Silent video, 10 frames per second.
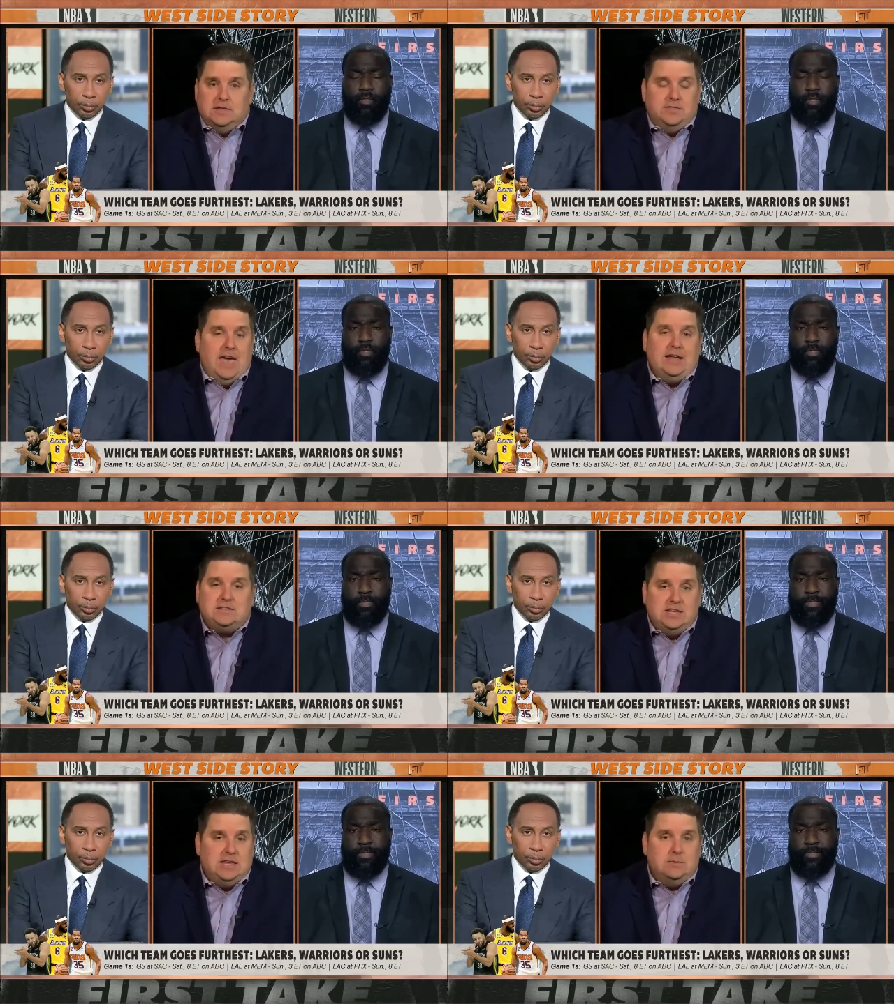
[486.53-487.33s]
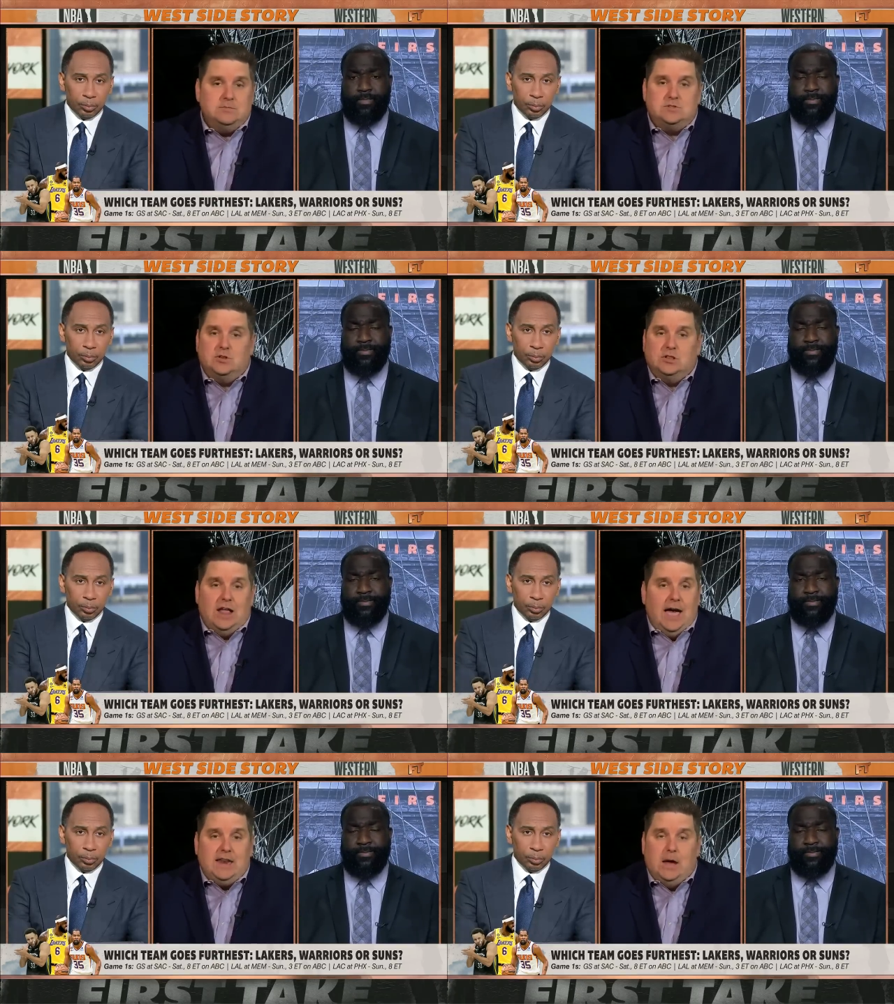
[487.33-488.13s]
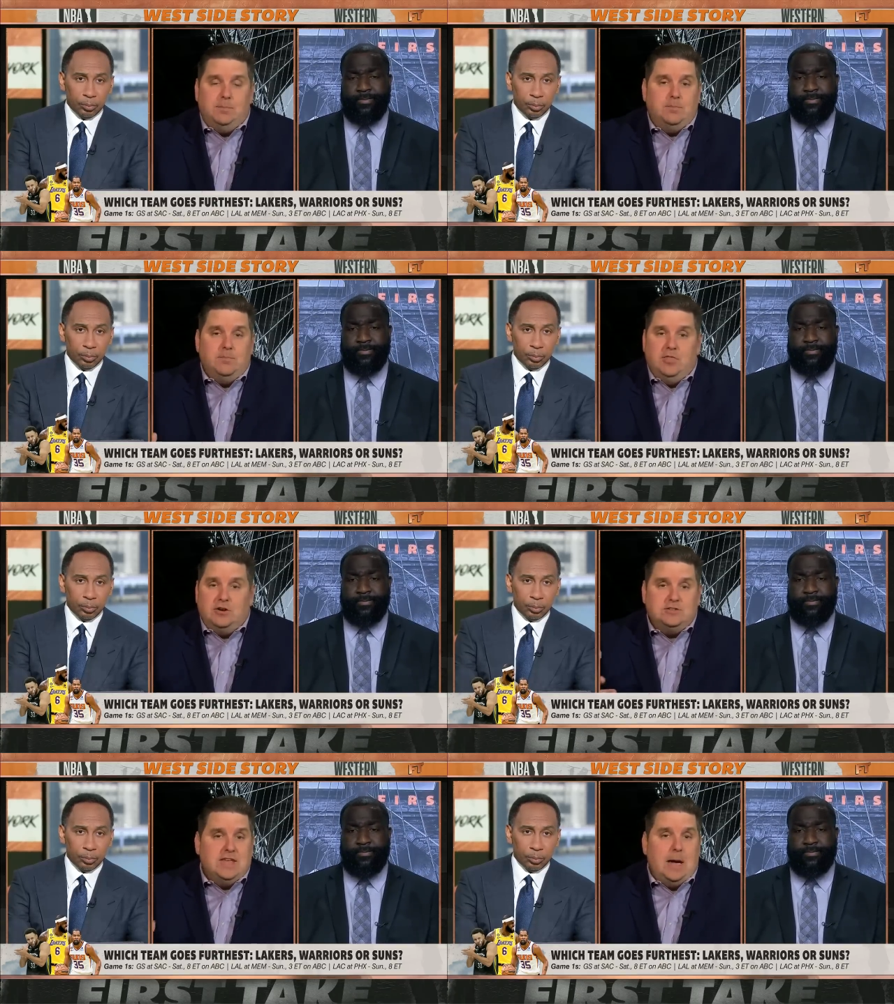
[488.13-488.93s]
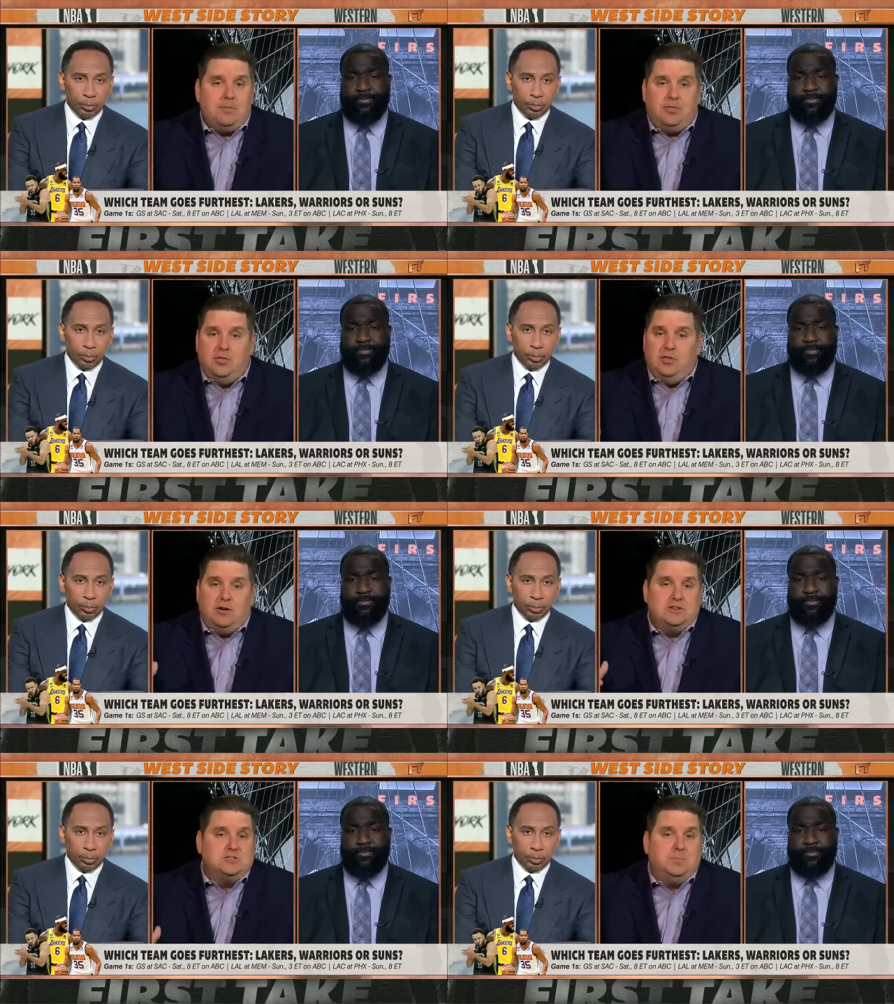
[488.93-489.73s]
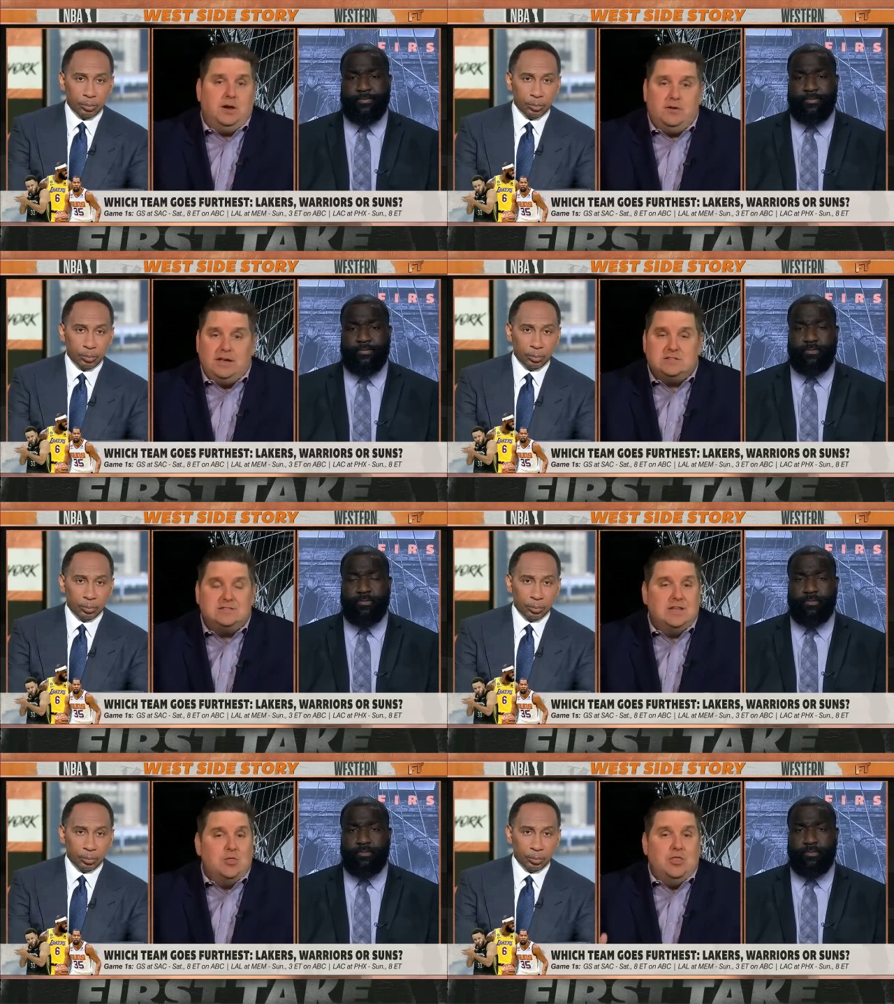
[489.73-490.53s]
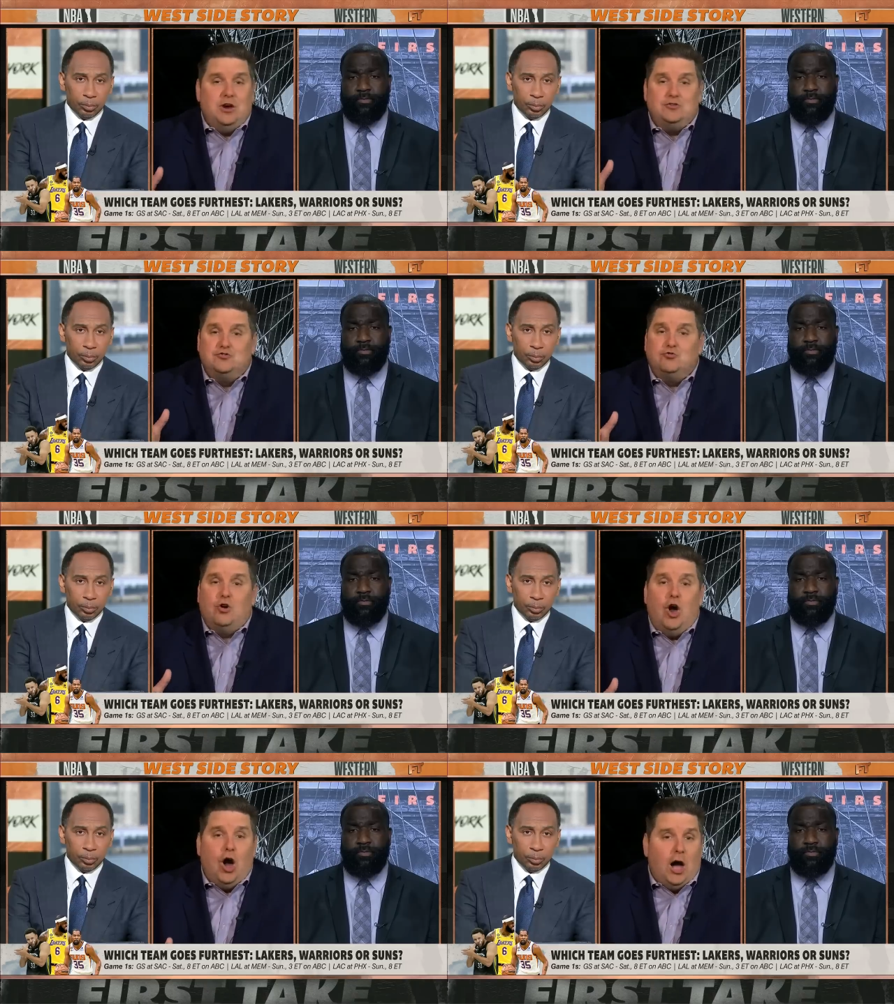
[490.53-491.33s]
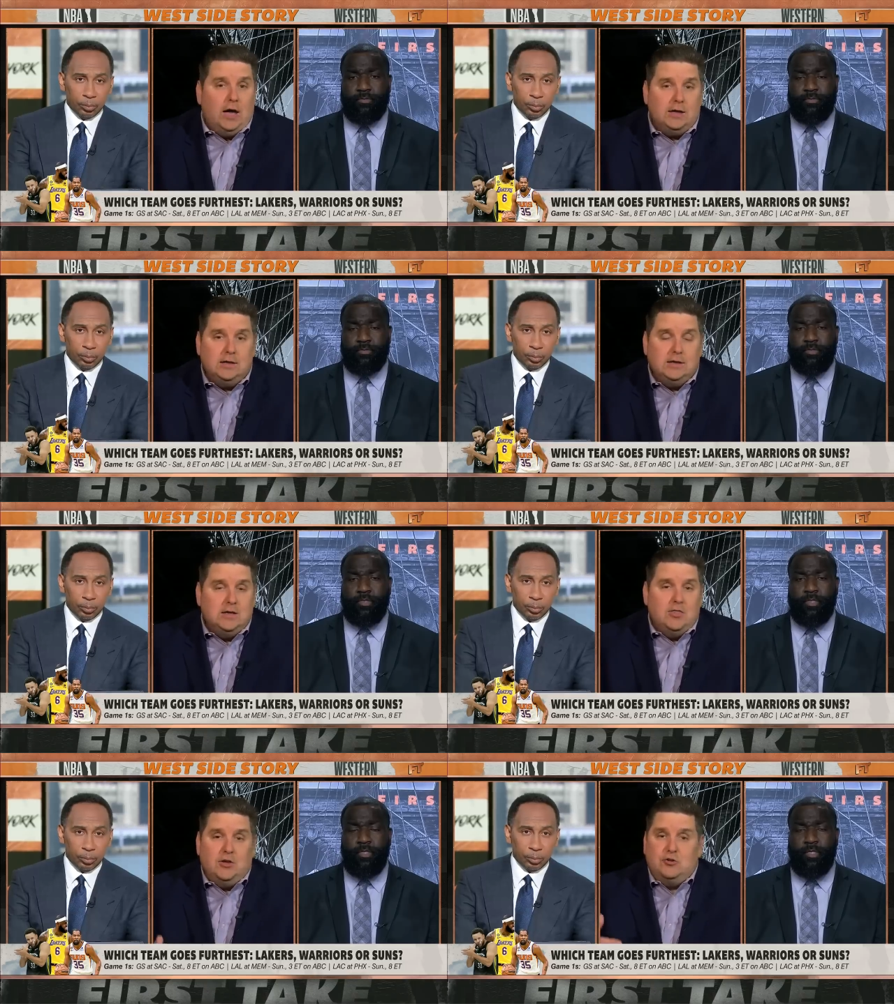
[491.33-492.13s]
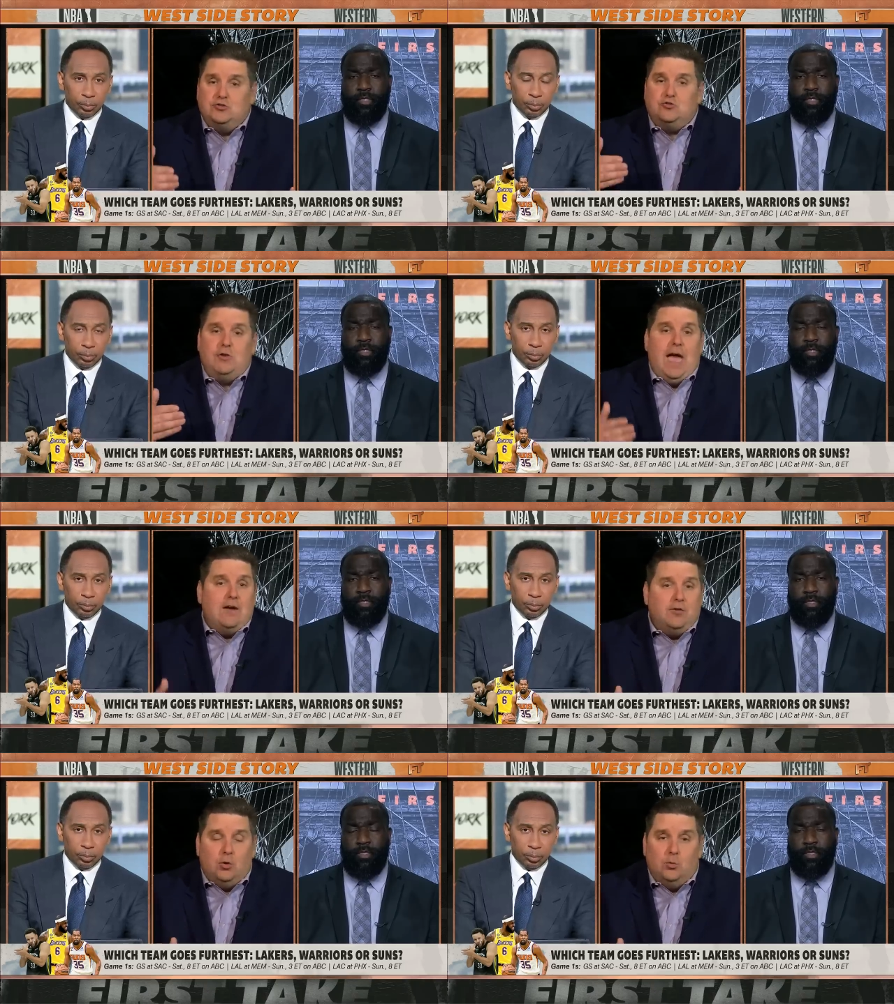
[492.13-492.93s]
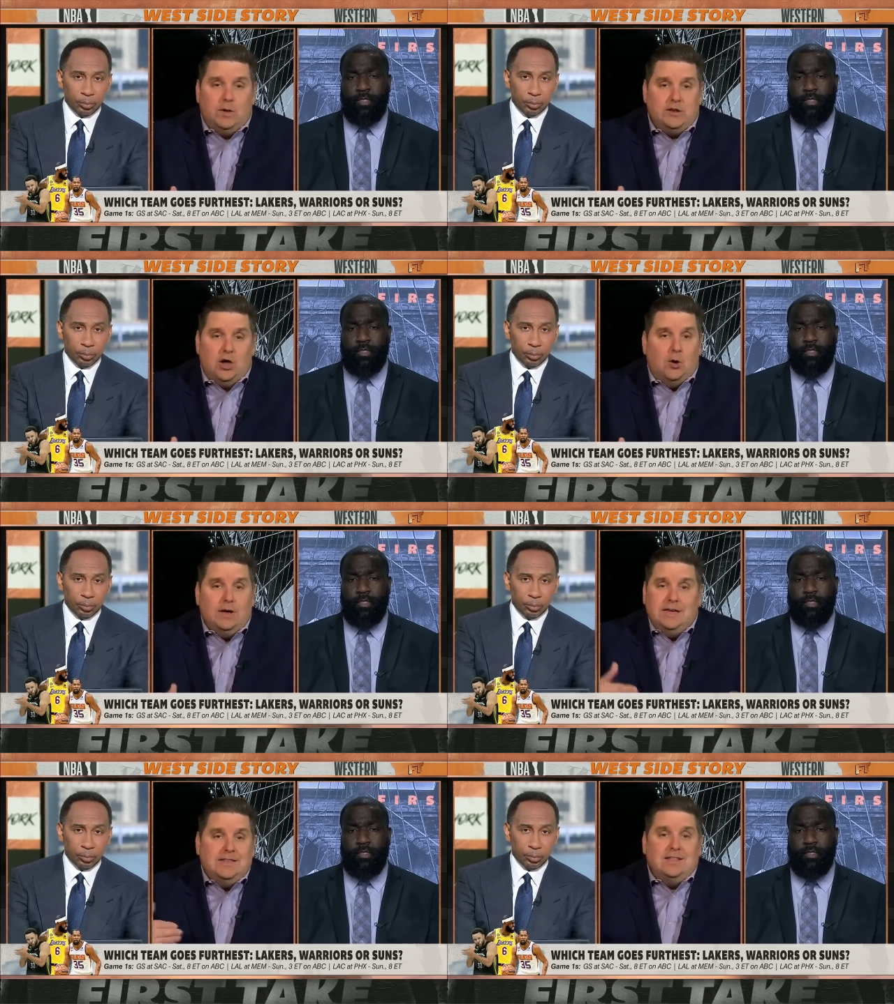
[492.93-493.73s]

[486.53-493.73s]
Speaker 1: that that team's lineup, their depth, their experience, their draw, their travel window.